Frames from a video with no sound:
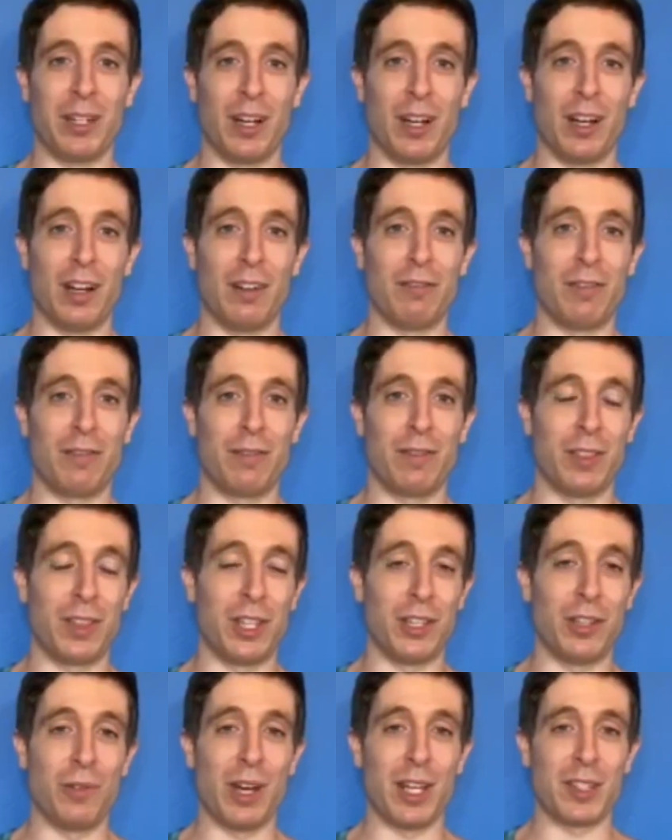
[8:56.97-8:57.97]
of the
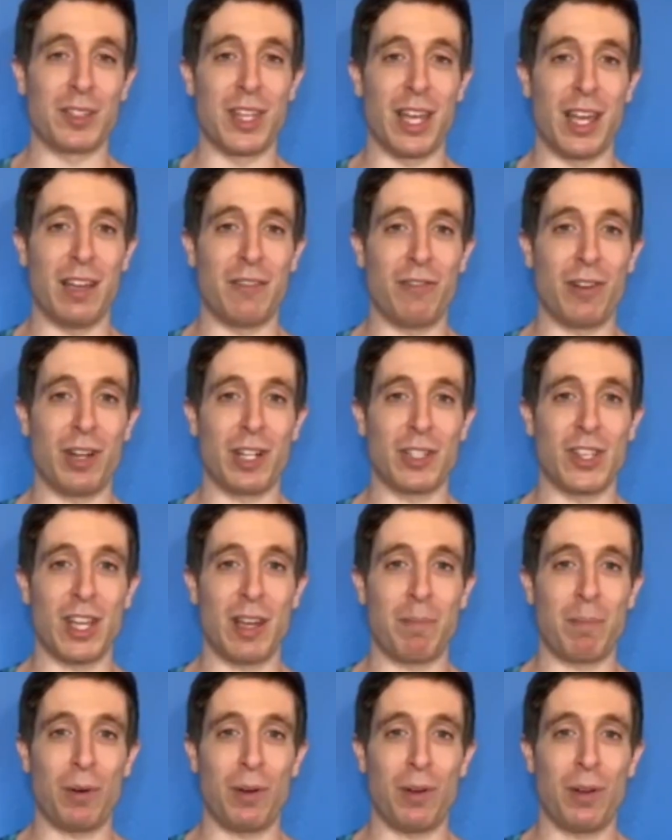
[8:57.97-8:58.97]
USA, for
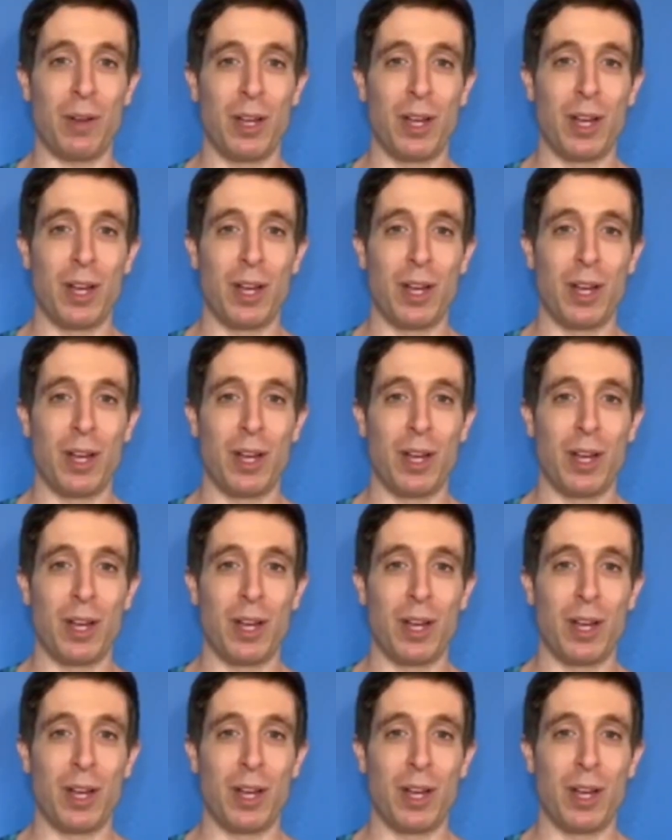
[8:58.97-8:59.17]
example.